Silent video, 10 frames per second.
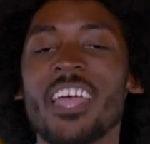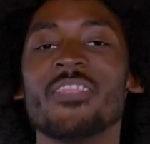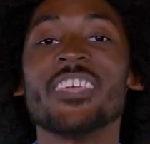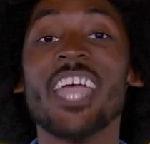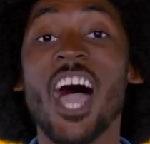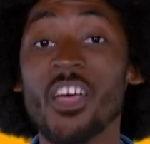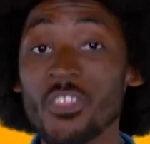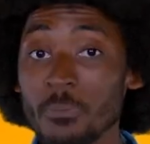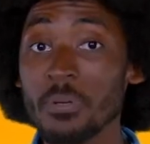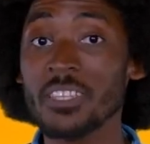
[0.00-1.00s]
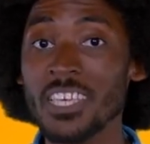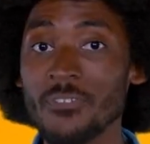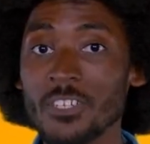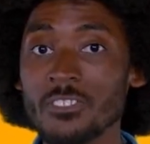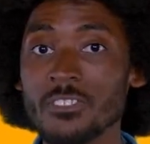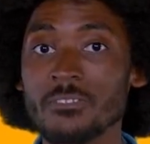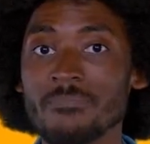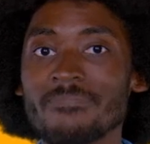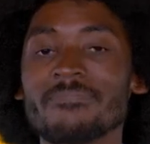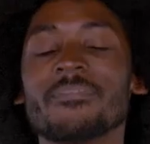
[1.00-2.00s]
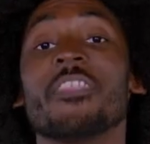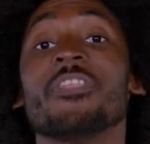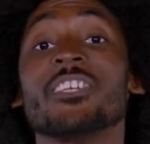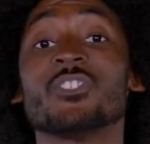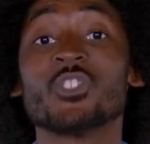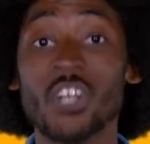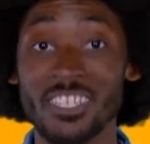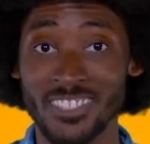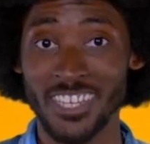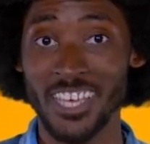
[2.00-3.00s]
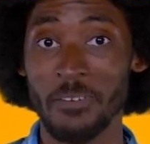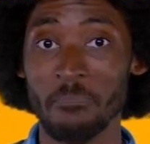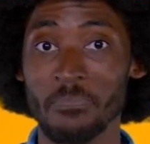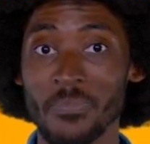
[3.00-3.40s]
the other believers, they trusted him.